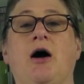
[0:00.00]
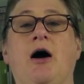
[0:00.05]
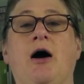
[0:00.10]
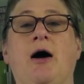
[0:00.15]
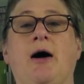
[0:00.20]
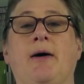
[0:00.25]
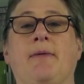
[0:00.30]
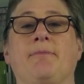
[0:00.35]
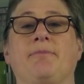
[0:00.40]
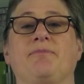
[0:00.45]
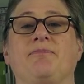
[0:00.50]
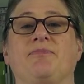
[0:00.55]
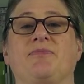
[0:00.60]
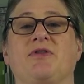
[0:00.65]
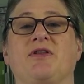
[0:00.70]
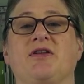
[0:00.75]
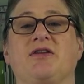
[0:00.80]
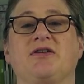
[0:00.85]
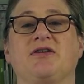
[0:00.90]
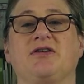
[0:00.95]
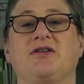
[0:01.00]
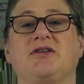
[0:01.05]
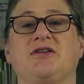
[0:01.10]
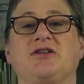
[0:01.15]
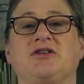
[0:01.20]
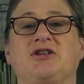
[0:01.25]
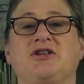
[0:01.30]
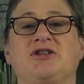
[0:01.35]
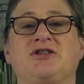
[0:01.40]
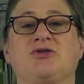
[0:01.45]

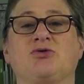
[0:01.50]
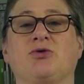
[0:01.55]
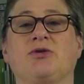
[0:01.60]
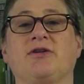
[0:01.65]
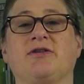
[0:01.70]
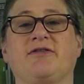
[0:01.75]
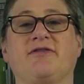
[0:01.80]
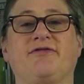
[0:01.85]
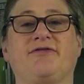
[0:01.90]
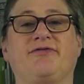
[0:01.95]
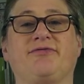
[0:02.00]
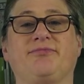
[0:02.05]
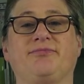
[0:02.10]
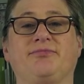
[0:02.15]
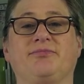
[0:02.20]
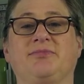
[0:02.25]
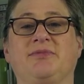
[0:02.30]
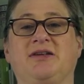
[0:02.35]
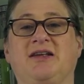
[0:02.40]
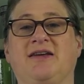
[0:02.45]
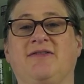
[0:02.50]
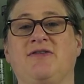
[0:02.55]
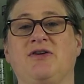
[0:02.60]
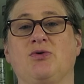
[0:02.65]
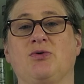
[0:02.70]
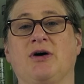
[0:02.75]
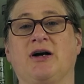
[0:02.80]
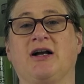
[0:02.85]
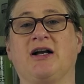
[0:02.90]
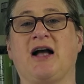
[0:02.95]
to sort of give
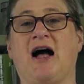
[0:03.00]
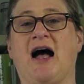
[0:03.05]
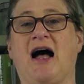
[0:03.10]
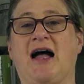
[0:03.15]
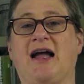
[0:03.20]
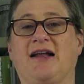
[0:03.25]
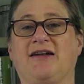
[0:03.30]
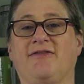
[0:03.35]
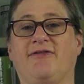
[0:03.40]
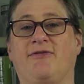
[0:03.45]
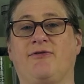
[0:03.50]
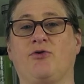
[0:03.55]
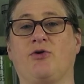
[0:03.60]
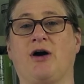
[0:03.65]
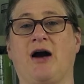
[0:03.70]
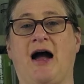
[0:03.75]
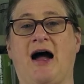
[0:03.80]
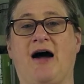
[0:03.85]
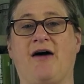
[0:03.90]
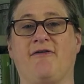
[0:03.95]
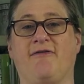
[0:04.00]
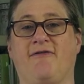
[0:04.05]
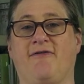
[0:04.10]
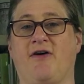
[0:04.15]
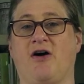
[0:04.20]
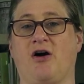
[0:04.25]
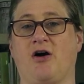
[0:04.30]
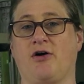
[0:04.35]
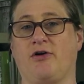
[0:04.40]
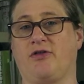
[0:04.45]
you a guide for how
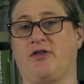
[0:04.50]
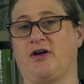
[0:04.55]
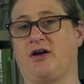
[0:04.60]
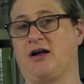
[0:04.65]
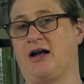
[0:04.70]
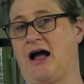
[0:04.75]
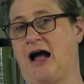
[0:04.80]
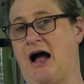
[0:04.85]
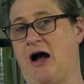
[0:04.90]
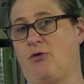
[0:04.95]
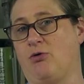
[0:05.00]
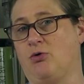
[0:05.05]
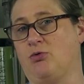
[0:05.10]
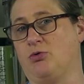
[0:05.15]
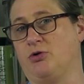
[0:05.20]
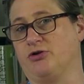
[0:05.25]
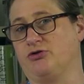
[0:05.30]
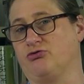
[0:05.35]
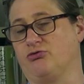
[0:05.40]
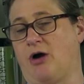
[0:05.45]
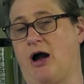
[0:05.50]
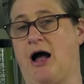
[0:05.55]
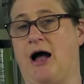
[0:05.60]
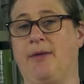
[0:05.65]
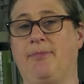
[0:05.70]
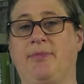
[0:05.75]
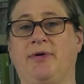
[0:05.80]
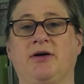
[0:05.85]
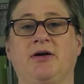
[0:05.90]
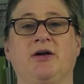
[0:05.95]
far the cowl will
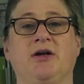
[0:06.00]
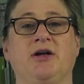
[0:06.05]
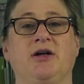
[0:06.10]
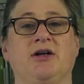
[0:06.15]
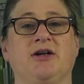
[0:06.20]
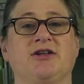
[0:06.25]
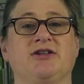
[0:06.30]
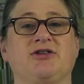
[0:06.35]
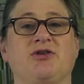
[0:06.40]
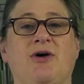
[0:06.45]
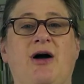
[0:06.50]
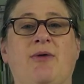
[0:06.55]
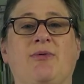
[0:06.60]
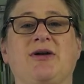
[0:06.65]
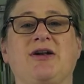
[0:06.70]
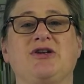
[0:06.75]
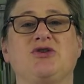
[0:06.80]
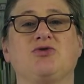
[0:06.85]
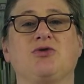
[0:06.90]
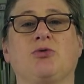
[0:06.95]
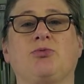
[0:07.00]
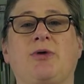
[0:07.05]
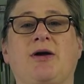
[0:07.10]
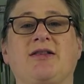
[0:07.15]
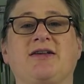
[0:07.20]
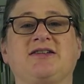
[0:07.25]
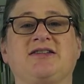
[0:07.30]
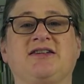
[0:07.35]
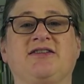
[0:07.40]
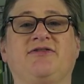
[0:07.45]
drop. So I want to do a
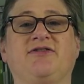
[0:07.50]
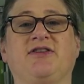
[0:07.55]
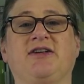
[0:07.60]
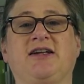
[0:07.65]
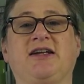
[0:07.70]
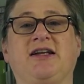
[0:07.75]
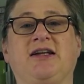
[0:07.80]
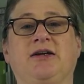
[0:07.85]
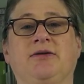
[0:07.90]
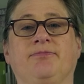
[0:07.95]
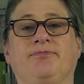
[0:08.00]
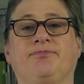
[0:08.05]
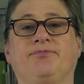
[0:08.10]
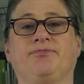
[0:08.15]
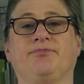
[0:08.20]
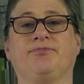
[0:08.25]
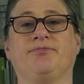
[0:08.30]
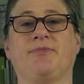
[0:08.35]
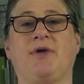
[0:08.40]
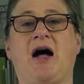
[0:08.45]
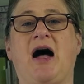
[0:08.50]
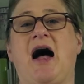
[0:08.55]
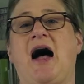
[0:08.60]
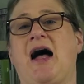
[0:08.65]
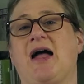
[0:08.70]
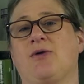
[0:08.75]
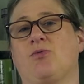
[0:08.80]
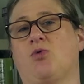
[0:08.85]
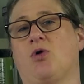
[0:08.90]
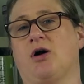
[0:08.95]
relatively
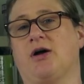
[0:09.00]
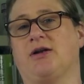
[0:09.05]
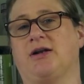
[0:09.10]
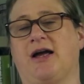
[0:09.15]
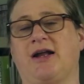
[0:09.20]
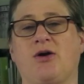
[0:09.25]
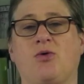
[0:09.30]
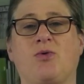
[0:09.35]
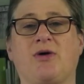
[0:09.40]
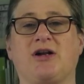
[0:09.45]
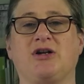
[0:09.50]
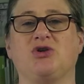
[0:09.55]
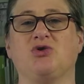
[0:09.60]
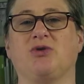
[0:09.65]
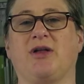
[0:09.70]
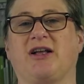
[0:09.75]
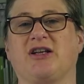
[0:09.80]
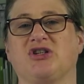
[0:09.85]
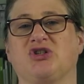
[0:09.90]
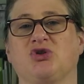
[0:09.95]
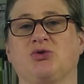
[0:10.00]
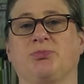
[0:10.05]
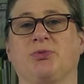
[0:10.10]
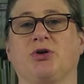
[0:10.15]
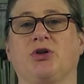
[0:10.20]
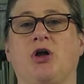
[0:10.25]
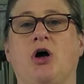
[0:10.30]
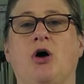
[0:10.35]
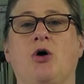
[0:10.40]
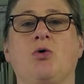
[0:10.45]
high one. I don't want to do like a
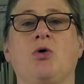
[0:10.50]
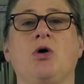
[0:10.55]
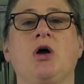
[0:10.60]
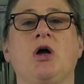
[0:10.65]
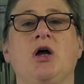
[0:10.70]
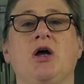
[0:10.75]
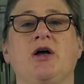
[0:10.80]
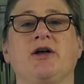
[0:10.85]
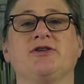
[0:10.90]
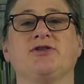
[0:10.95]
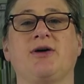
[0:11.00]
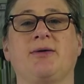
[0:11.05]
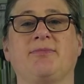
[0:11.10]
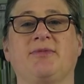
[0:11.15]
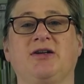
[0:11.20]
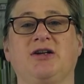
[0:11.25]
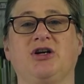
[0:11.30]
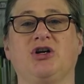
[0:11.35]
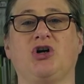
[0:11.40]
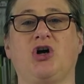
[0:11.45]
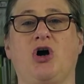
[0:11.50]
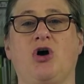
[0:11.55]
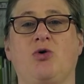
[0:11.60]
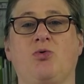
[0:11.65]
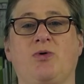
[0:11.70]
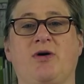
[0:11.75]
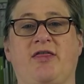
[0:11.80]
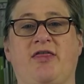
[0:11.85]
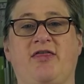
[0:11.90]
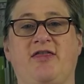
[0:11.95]
super low. So I'm going to go
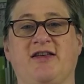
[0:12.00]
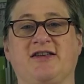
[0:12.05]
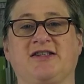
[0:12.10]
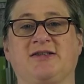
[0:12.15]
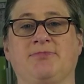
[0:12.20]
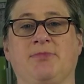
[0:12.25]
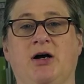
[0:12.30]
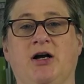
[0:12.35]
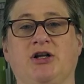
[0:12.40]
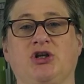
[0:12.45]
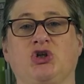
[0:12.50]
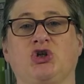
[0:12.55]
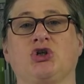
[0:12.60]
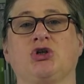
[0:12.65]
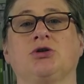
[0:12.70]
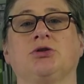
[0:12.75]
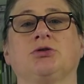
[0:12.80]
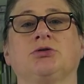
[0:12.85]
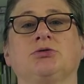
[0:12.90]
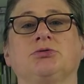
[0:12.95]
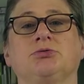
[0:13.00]
with this much